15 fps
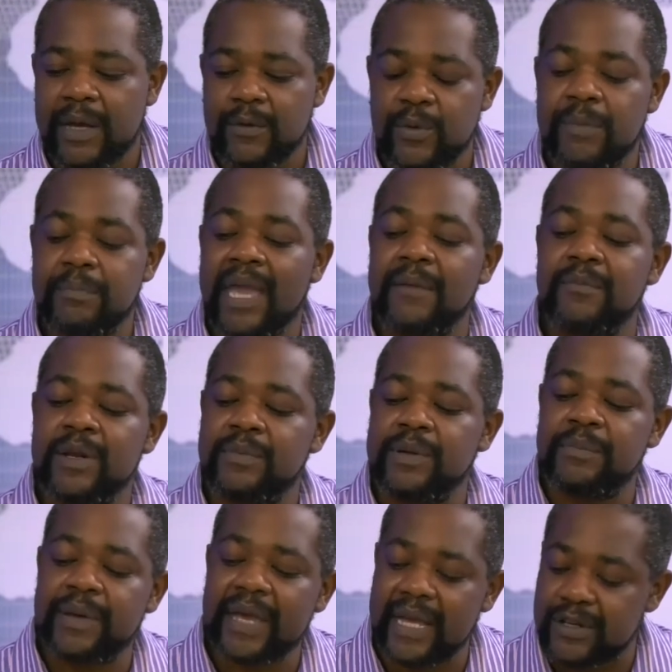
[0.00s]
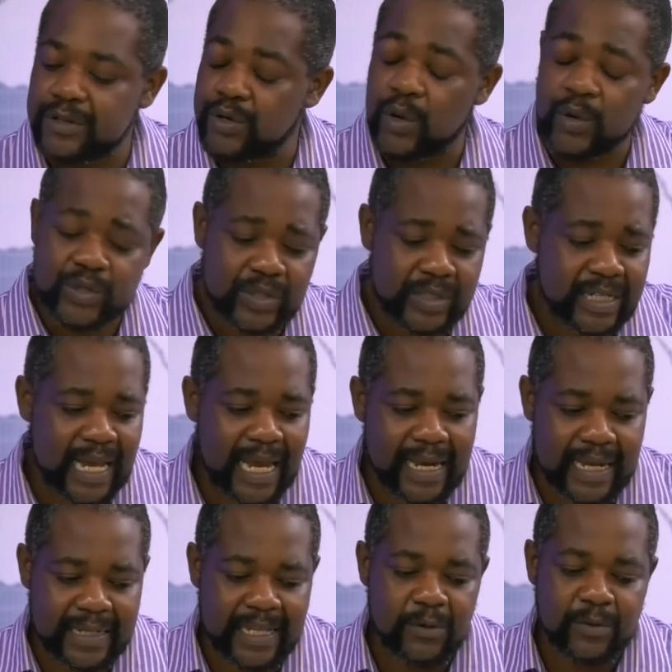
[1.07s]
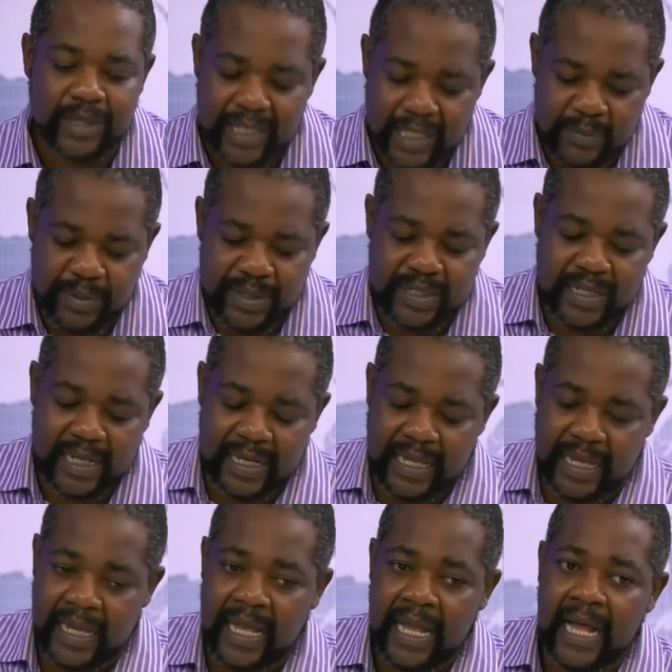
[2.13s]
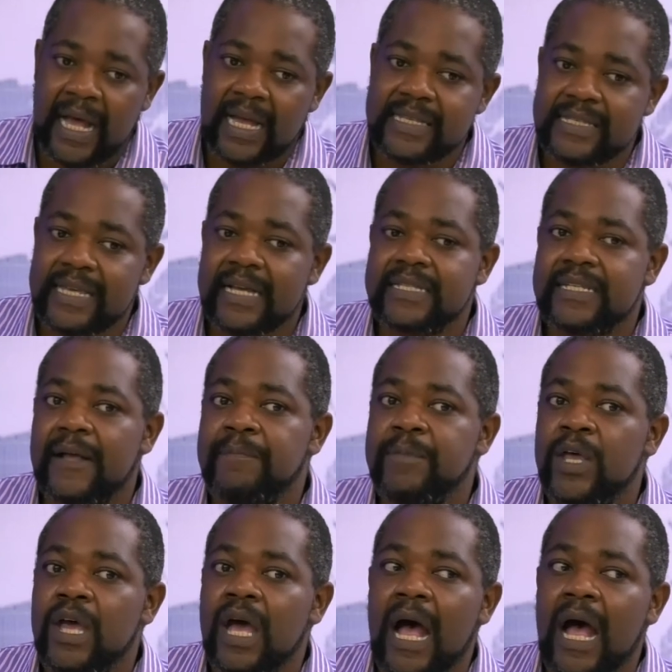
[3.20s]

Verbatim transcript: we may be prepared, you also did highlight that with this particular uh, sector,